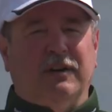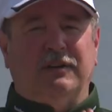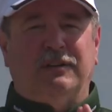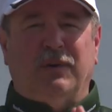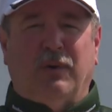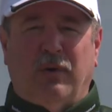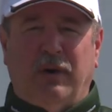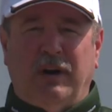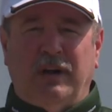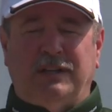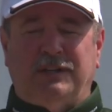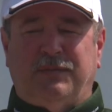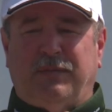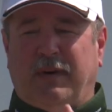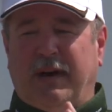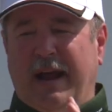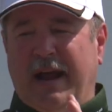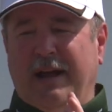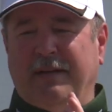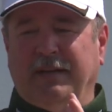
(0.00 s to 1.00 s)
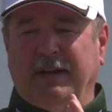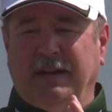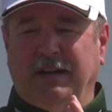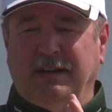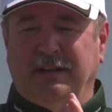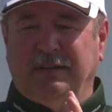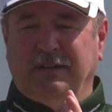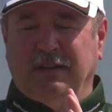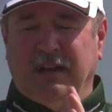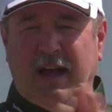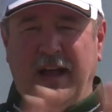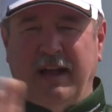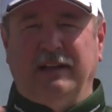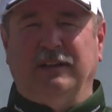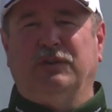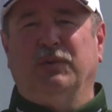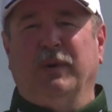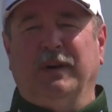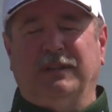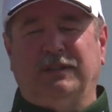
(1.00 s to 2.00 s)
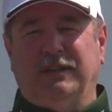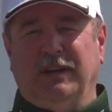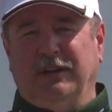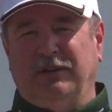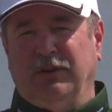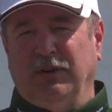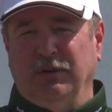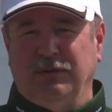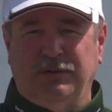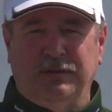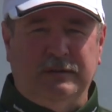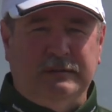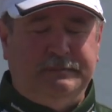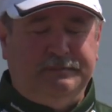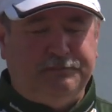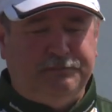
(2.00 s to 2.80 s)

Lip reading: notorious for having line twist issues.